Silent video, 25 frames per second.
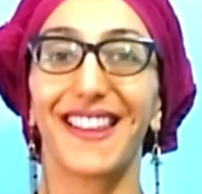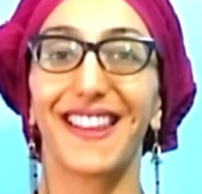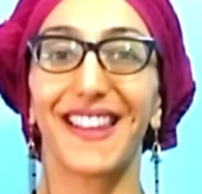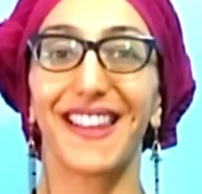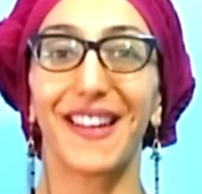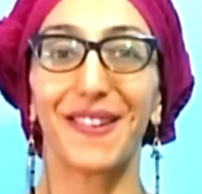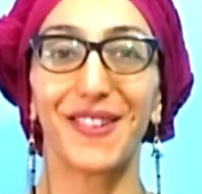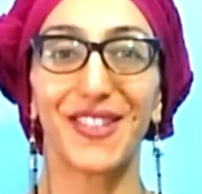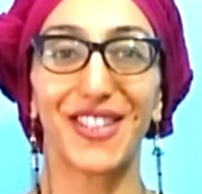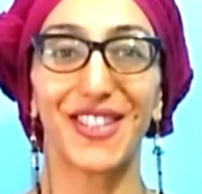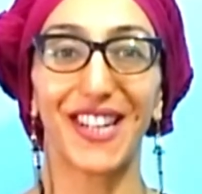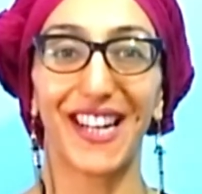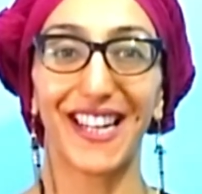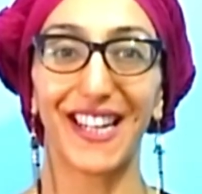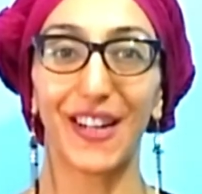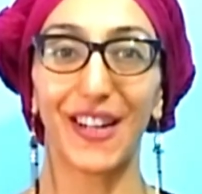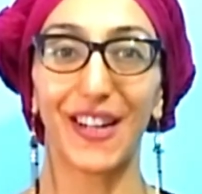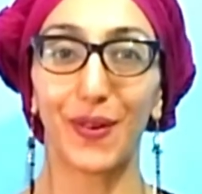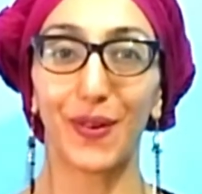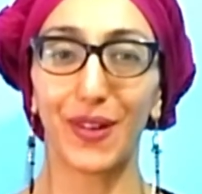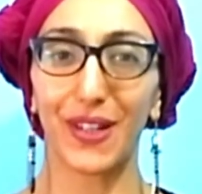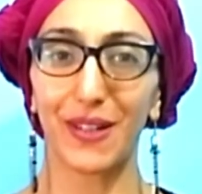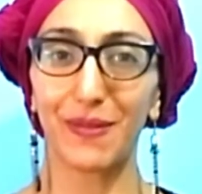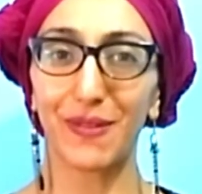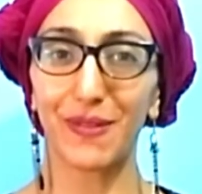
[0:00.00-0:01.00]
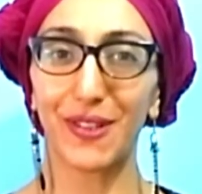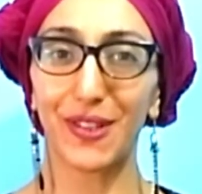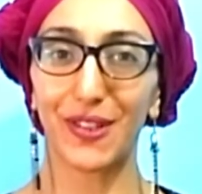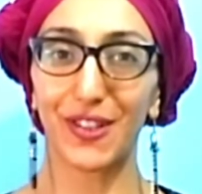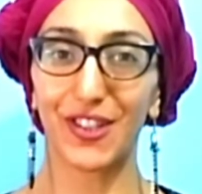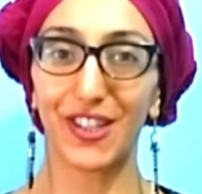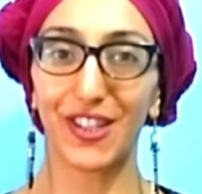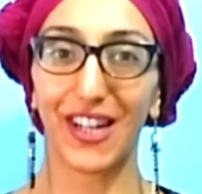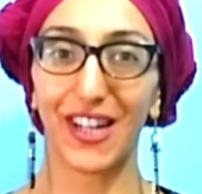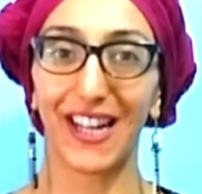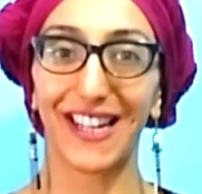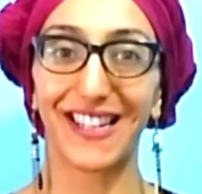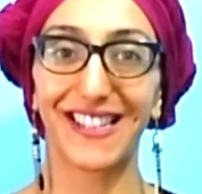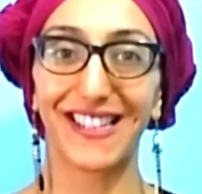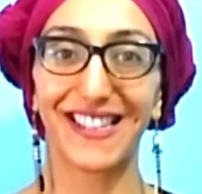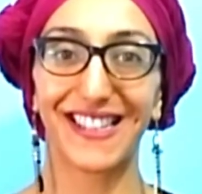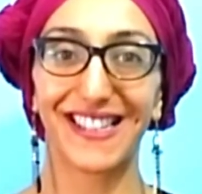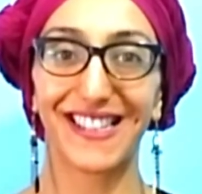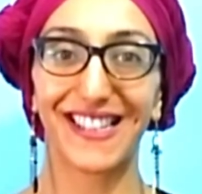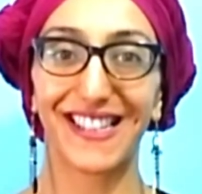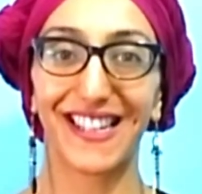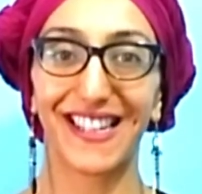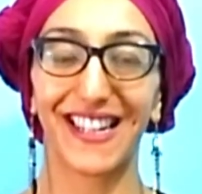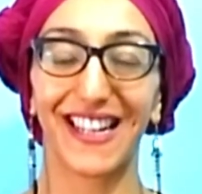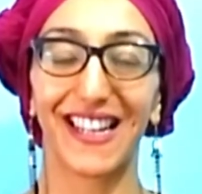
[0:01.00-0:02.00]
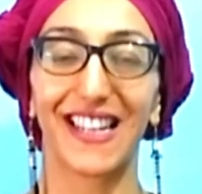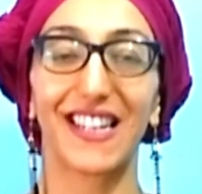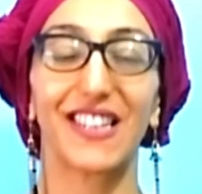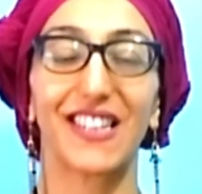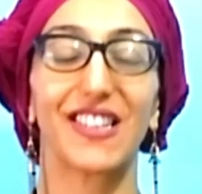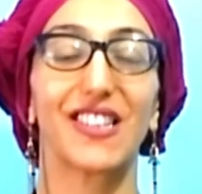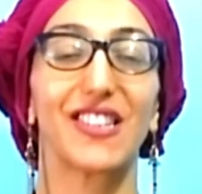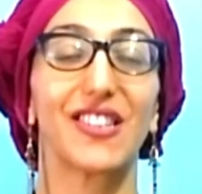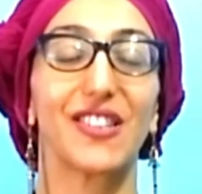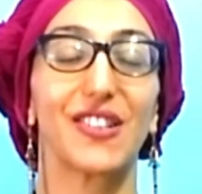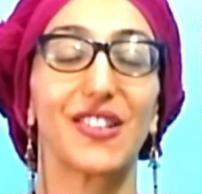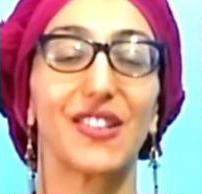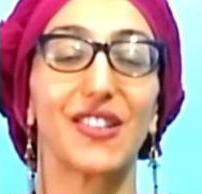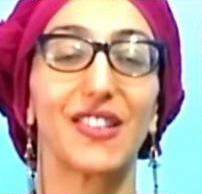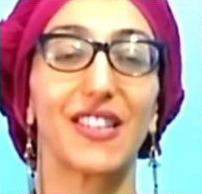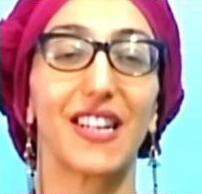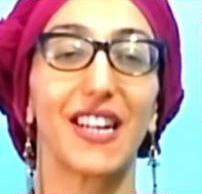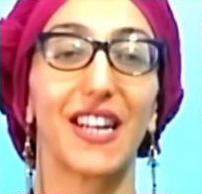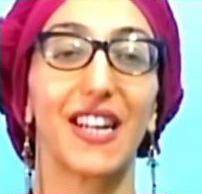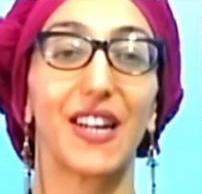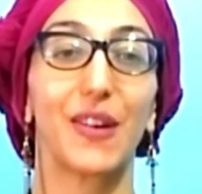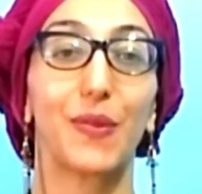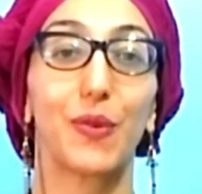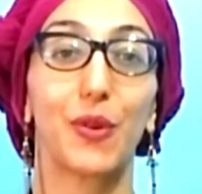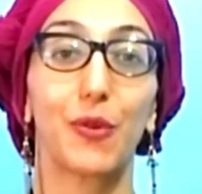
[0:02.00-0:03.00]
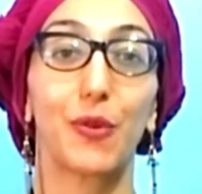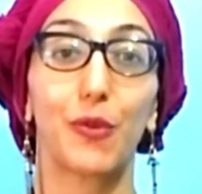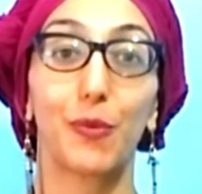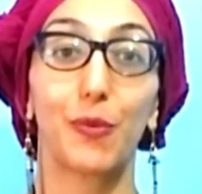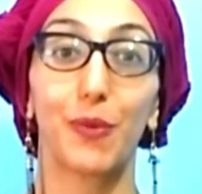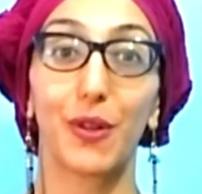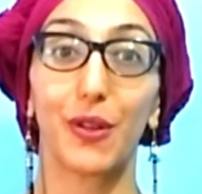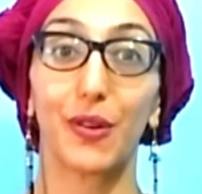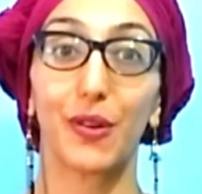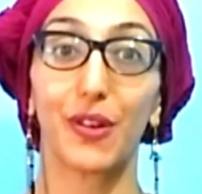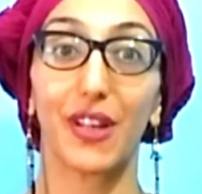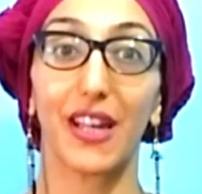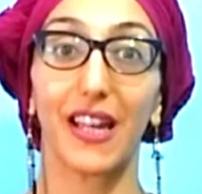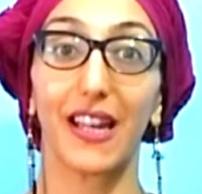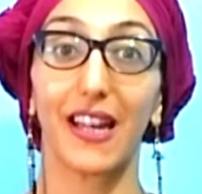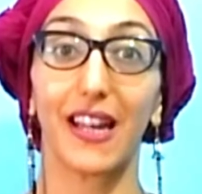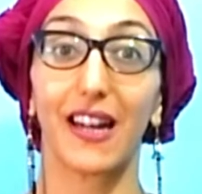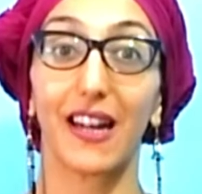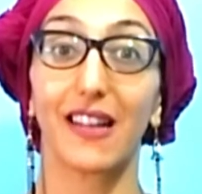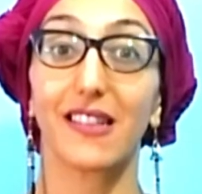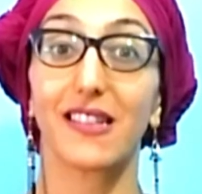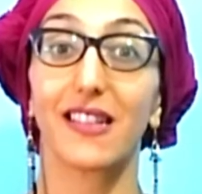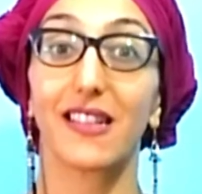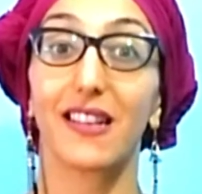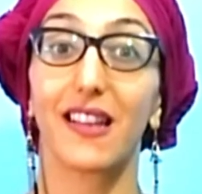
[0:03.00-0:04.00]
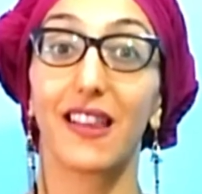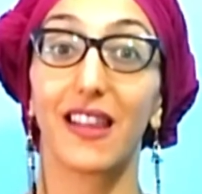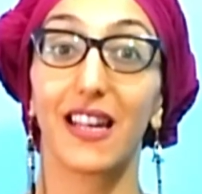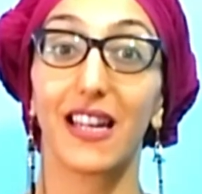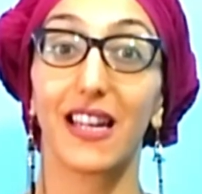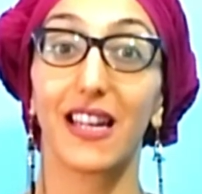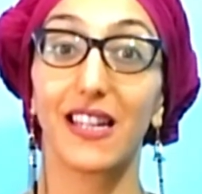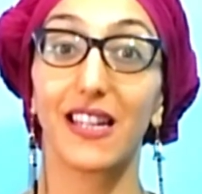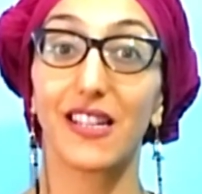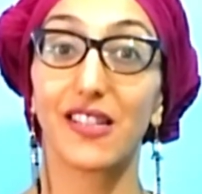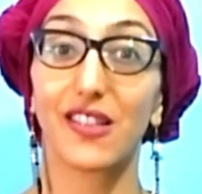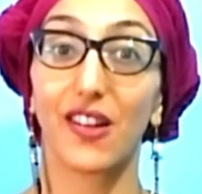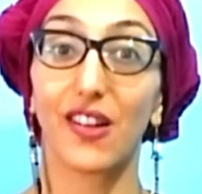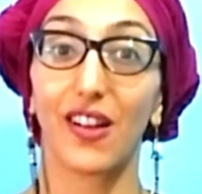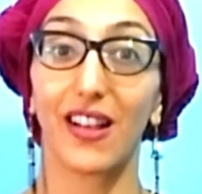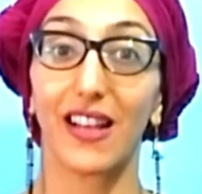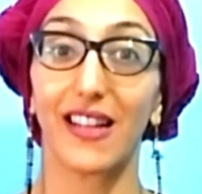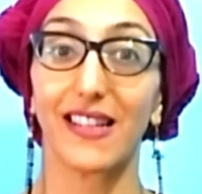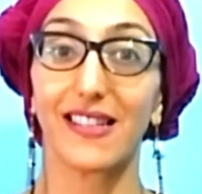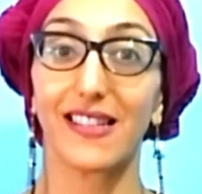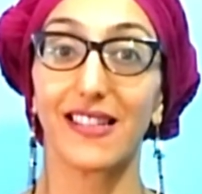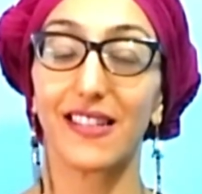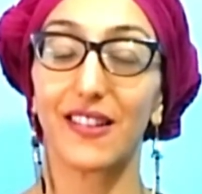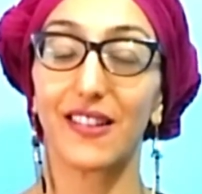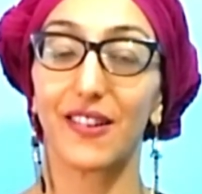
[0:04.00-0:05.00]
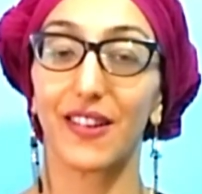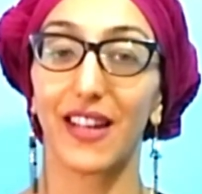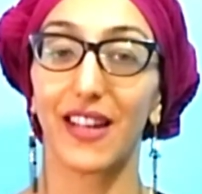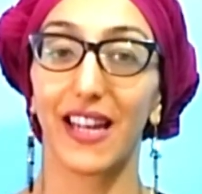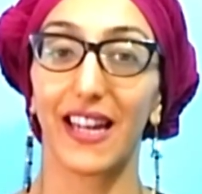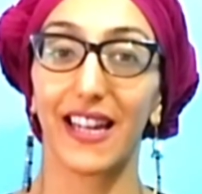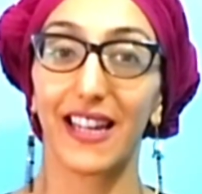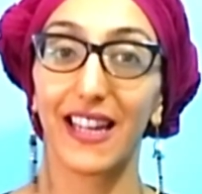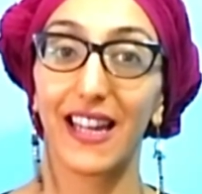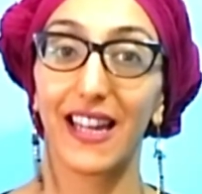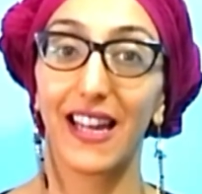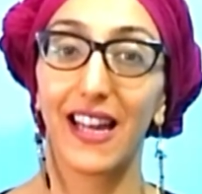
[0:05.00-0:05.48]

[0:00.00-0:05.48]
there, Shahy. Welcome to Shahy's Easy English. Today we will be looking at another Esol lesson, okay?